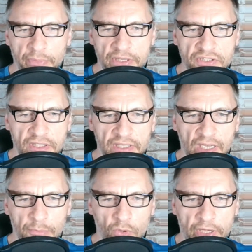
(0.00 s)
Basically,
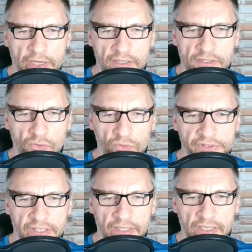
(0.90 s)
I'm located in
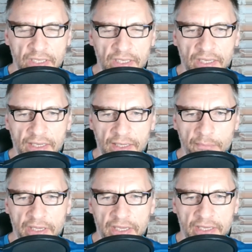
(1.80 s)
Ulsan,
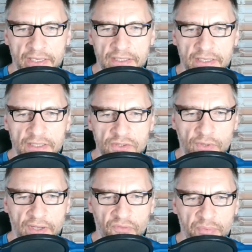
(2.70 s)
and
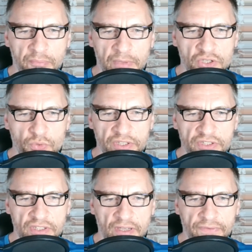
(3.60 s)
so I've been measuring
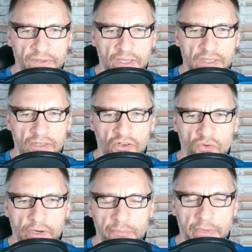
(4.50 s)
stuff
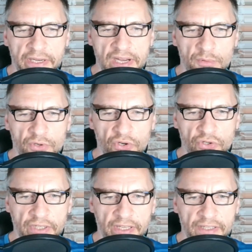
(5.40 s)
around my
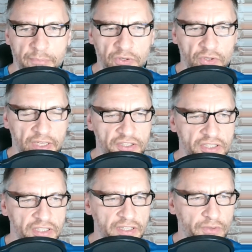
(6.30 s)
neighborhood. But you can
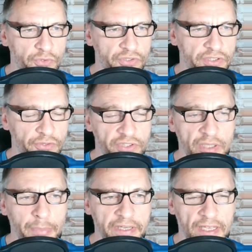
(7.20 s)
see there's
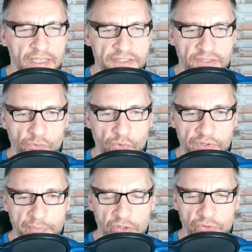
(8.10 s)
somebody else
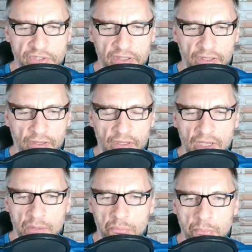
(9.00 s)
who's been using the
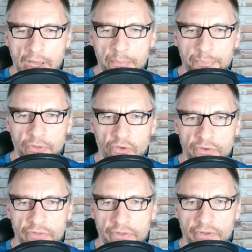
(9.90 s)
map
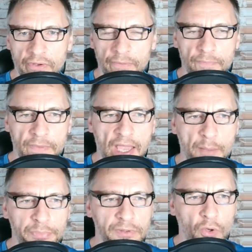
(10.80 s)
or the
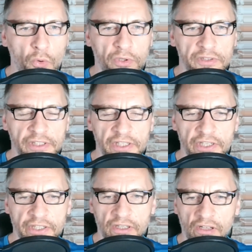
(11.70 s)
app locally
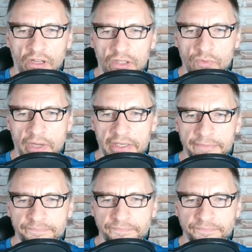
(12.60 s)
here already.